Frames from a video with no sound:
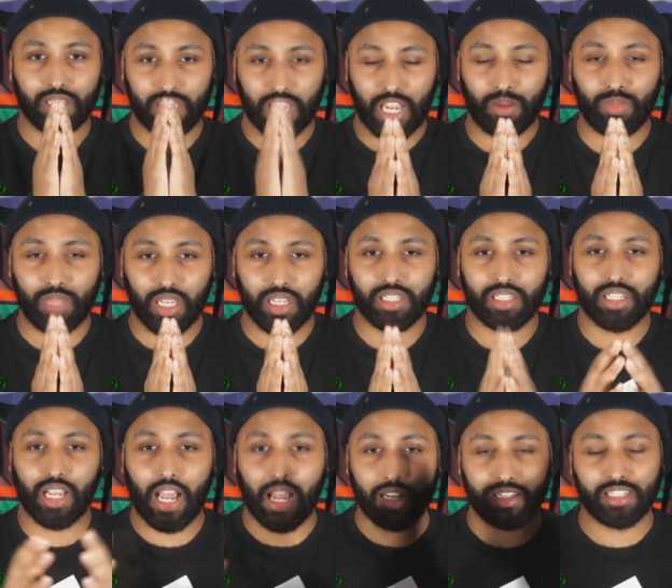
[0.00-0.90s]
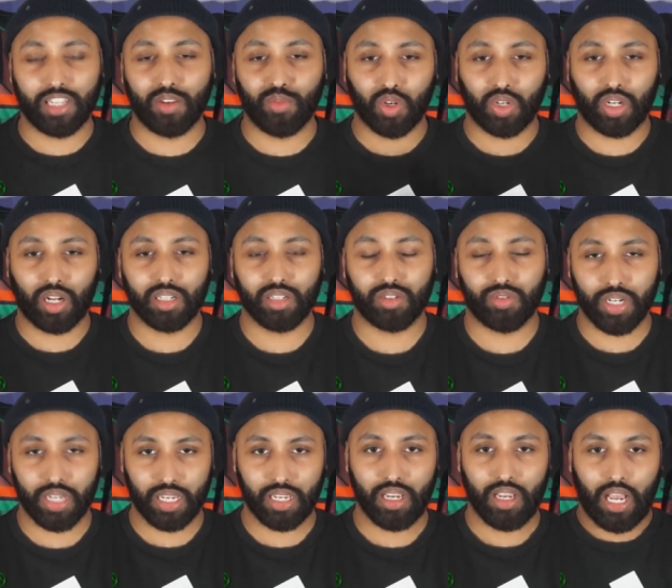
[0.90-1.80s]
Save this and save your
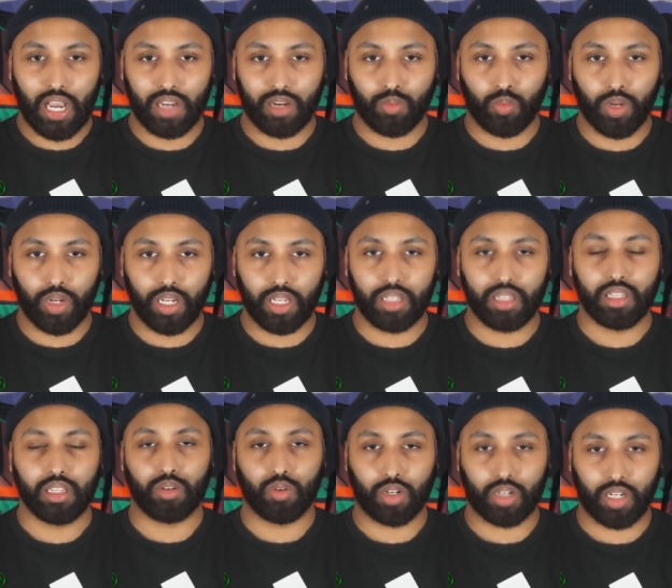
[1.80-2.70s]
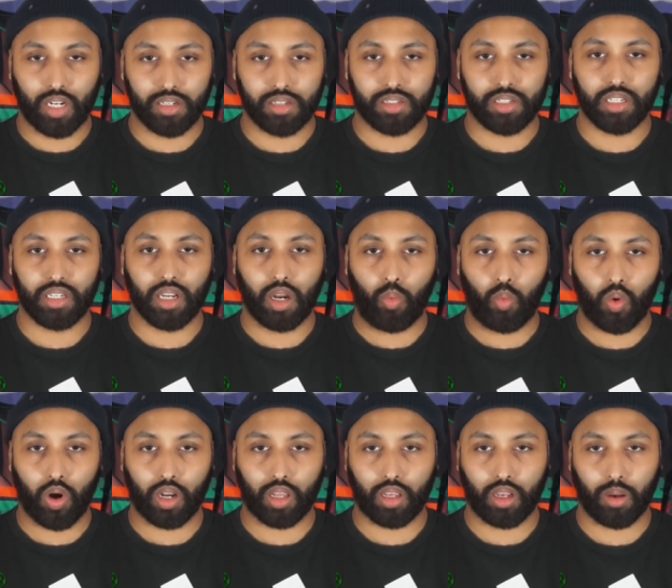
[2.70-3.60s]
country and win your country a
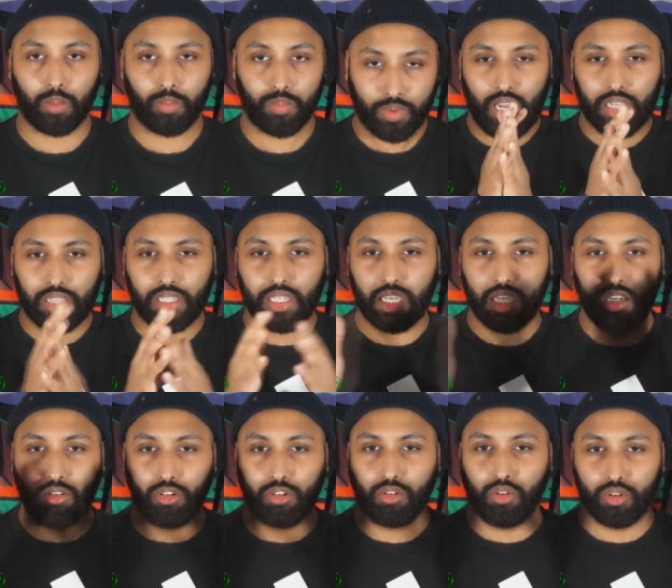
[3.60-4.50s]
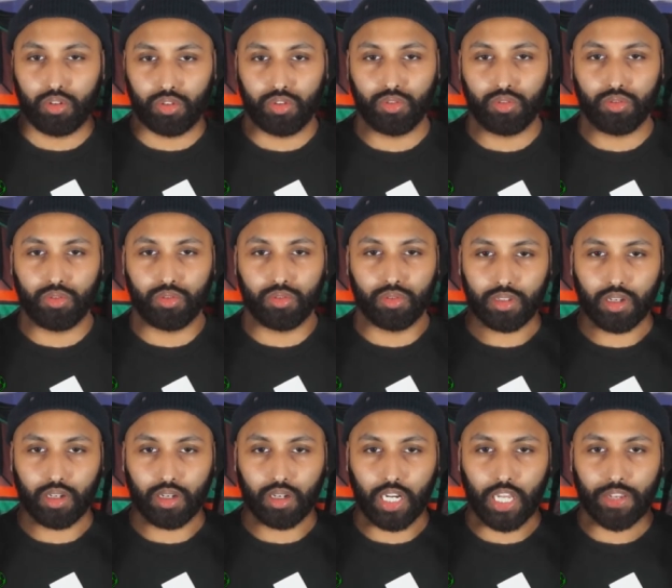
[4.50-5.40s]
World Cup. I think he will go to
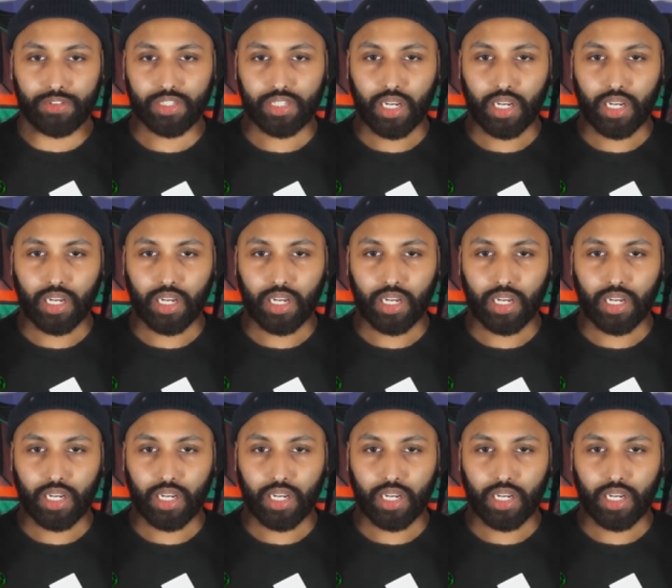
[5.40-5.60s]
the left